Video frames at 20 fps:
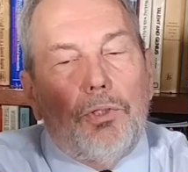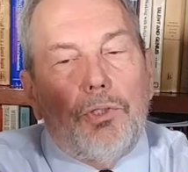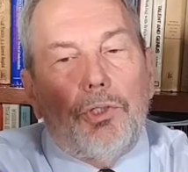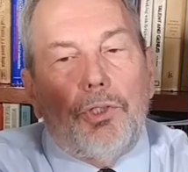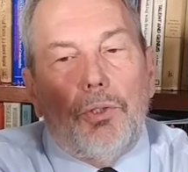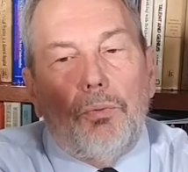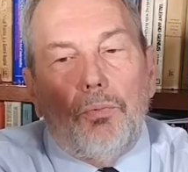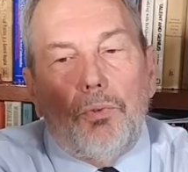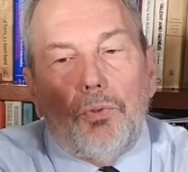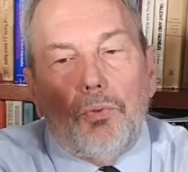when
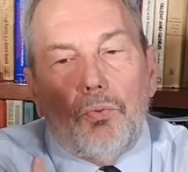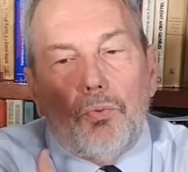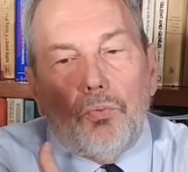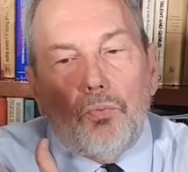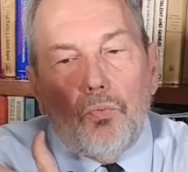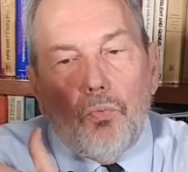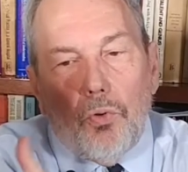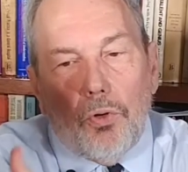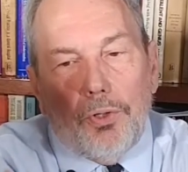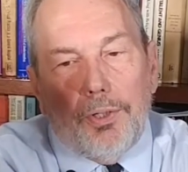she
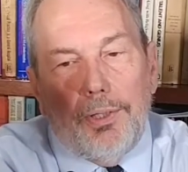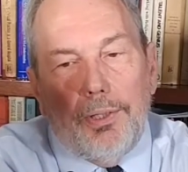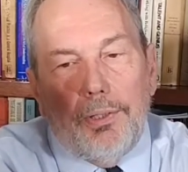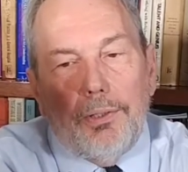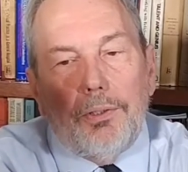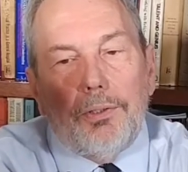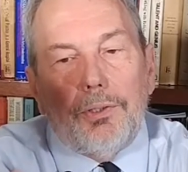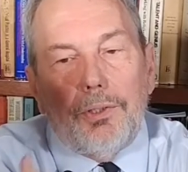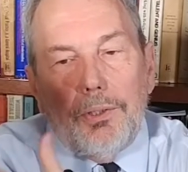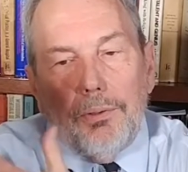was
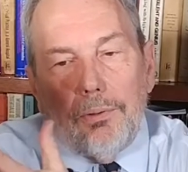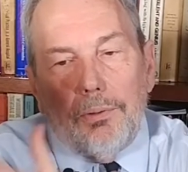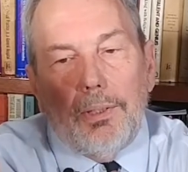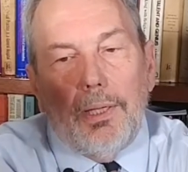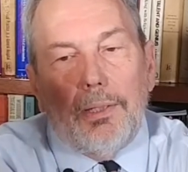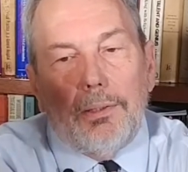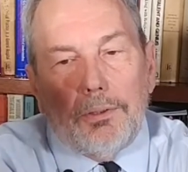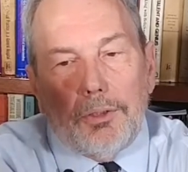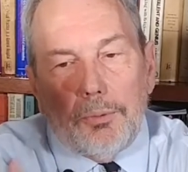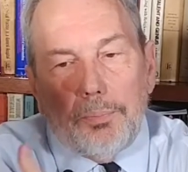working,
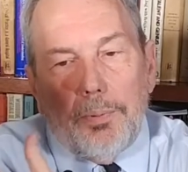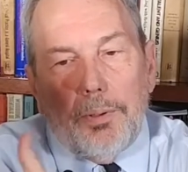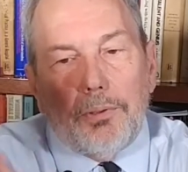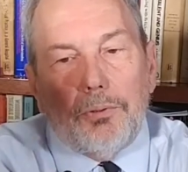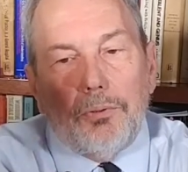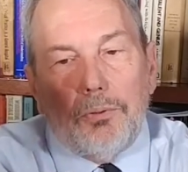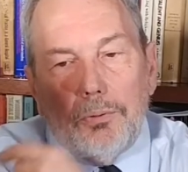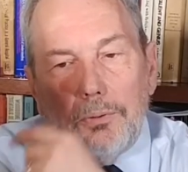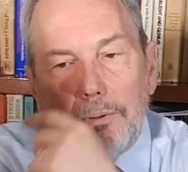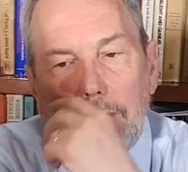she had a
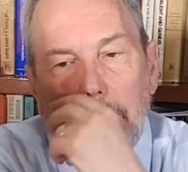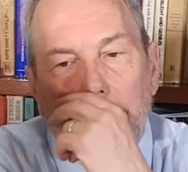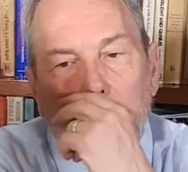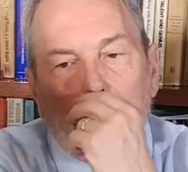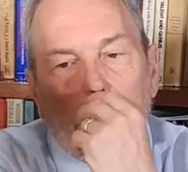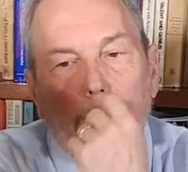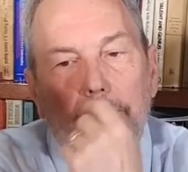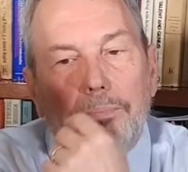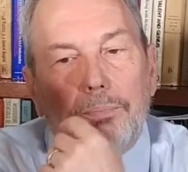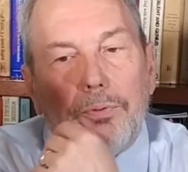special
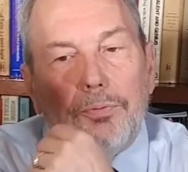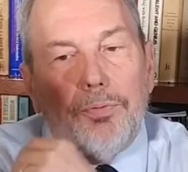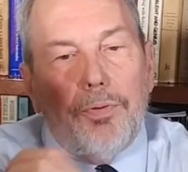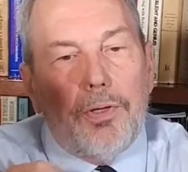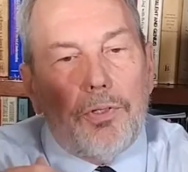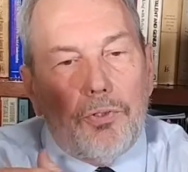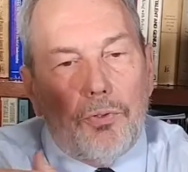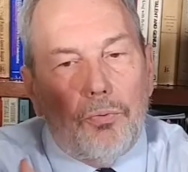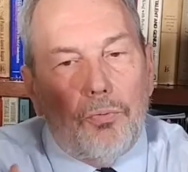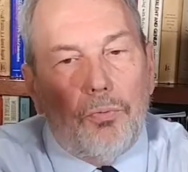type of
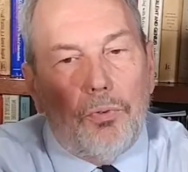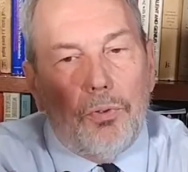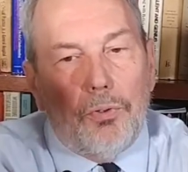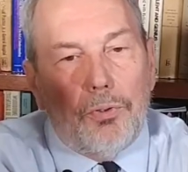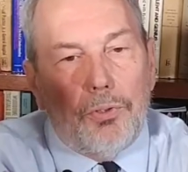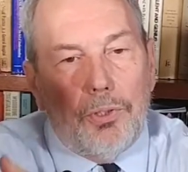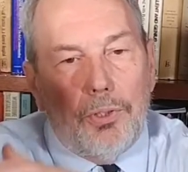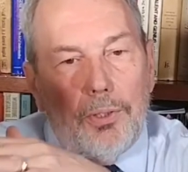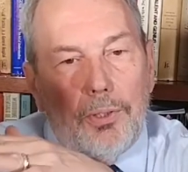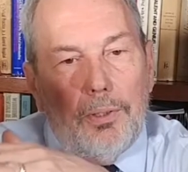profession where
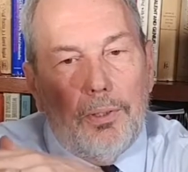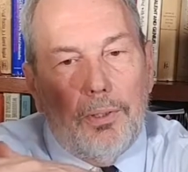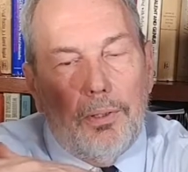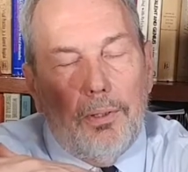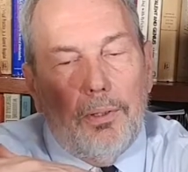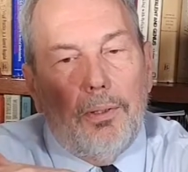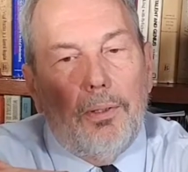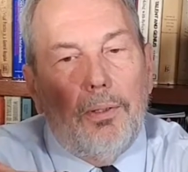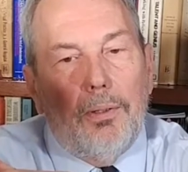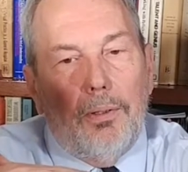
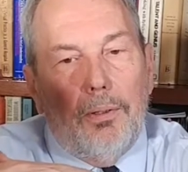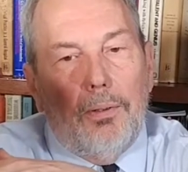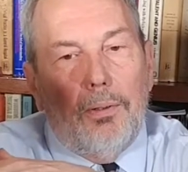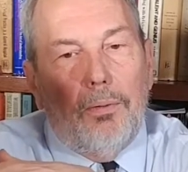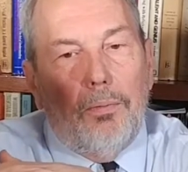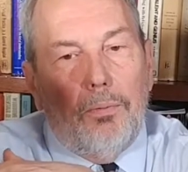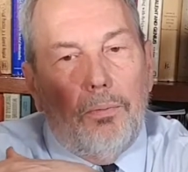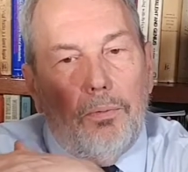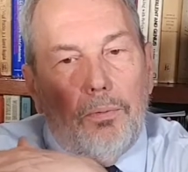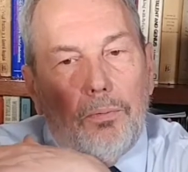
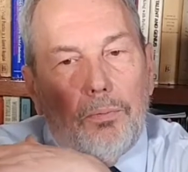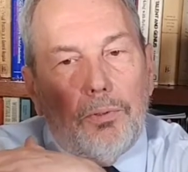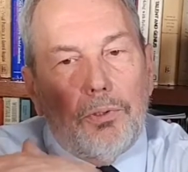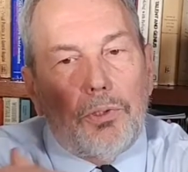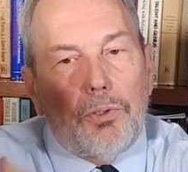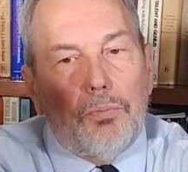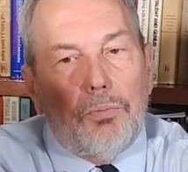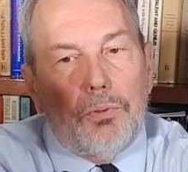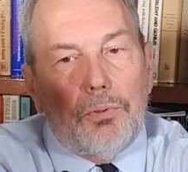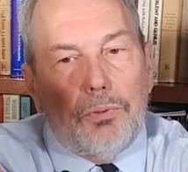
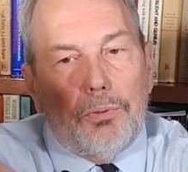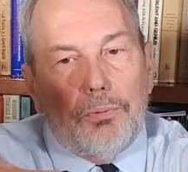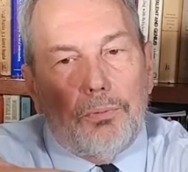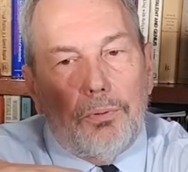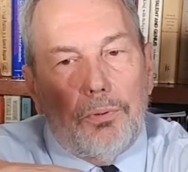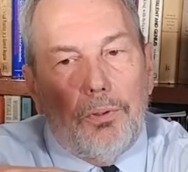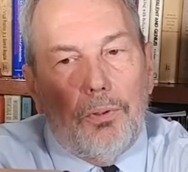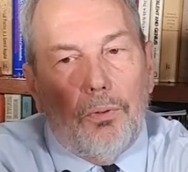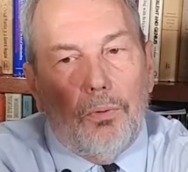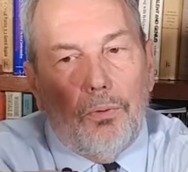when she
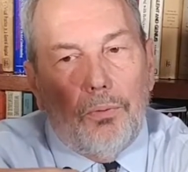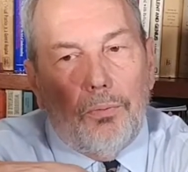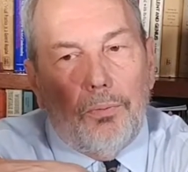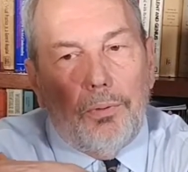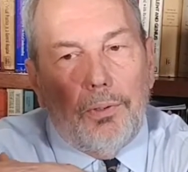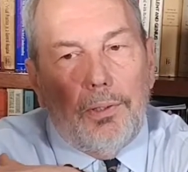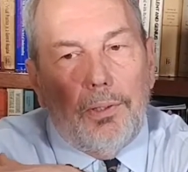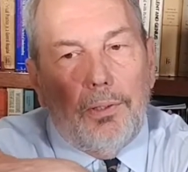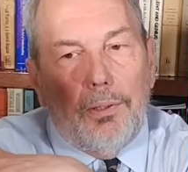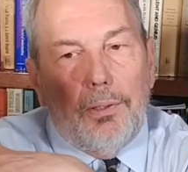was,
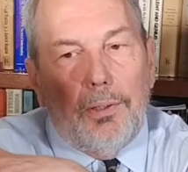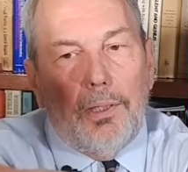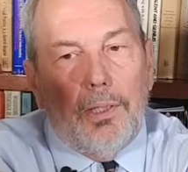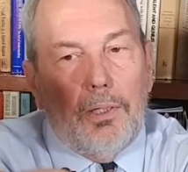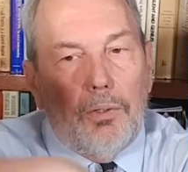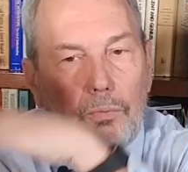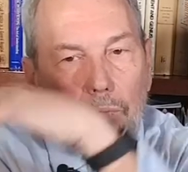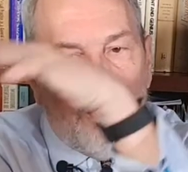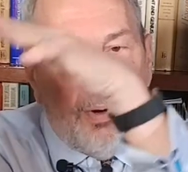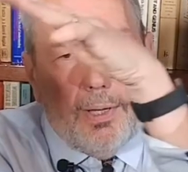
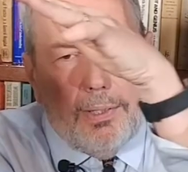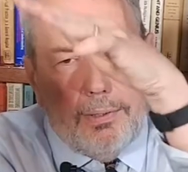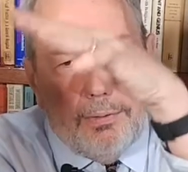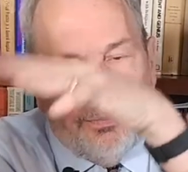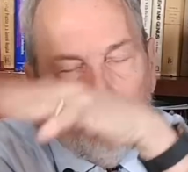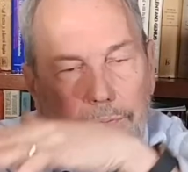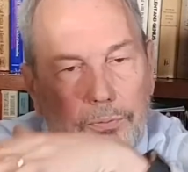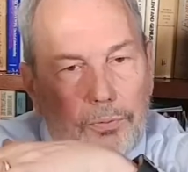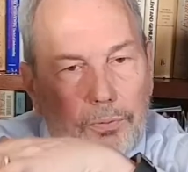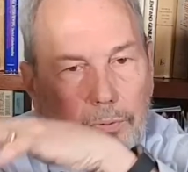getting
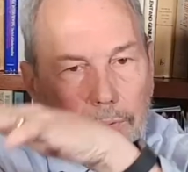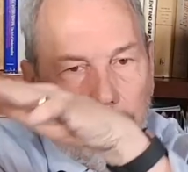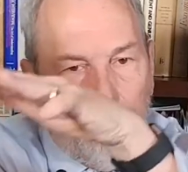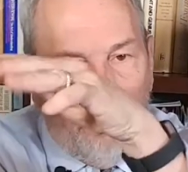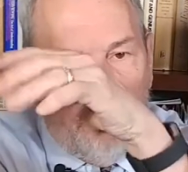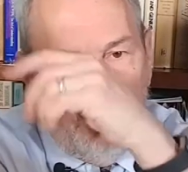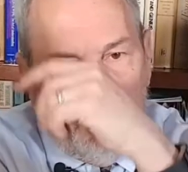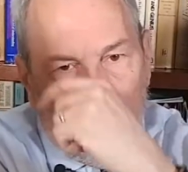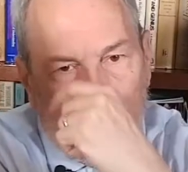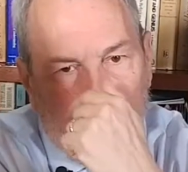ready
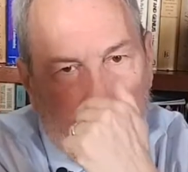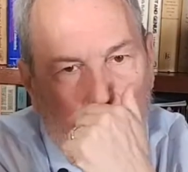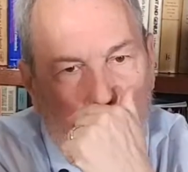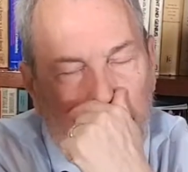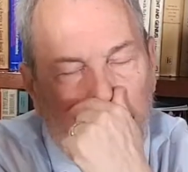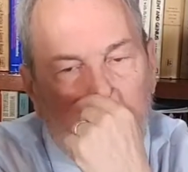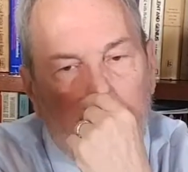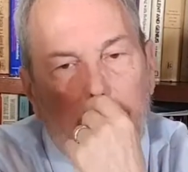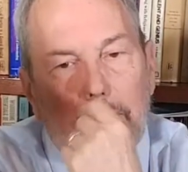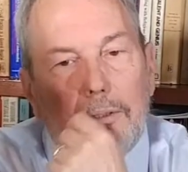for
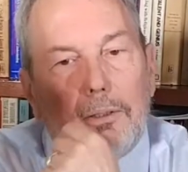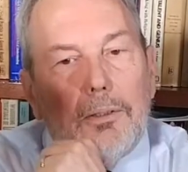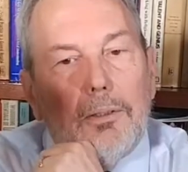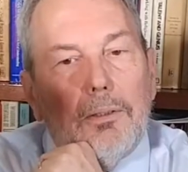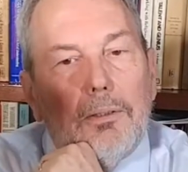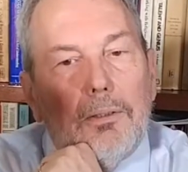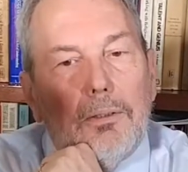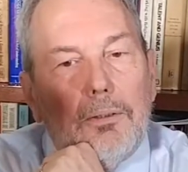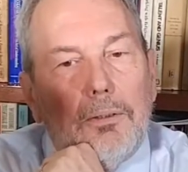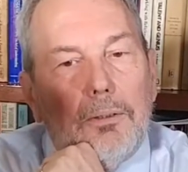
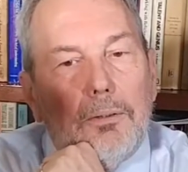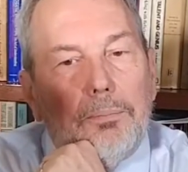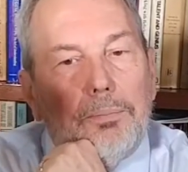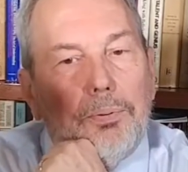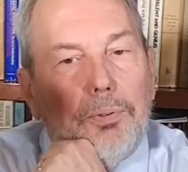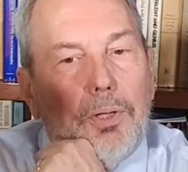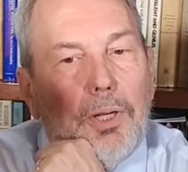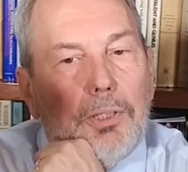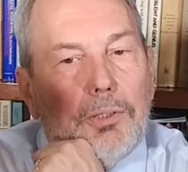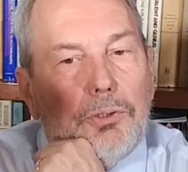a
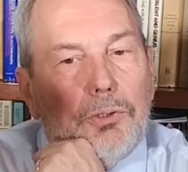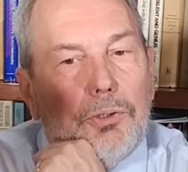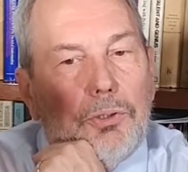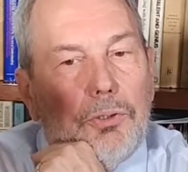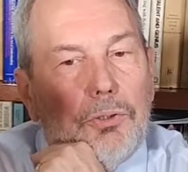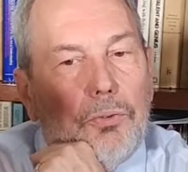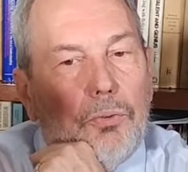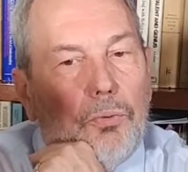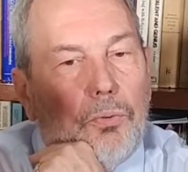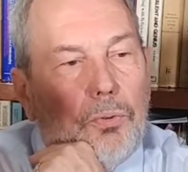
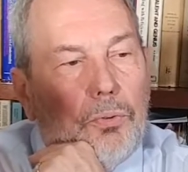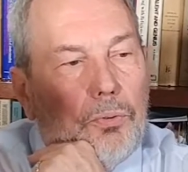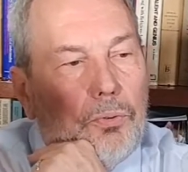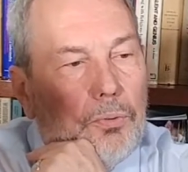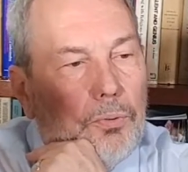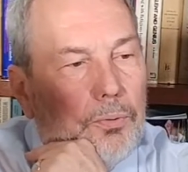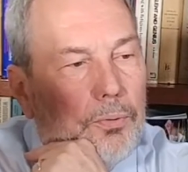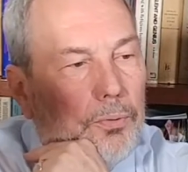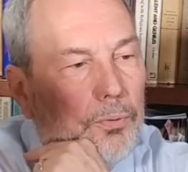production or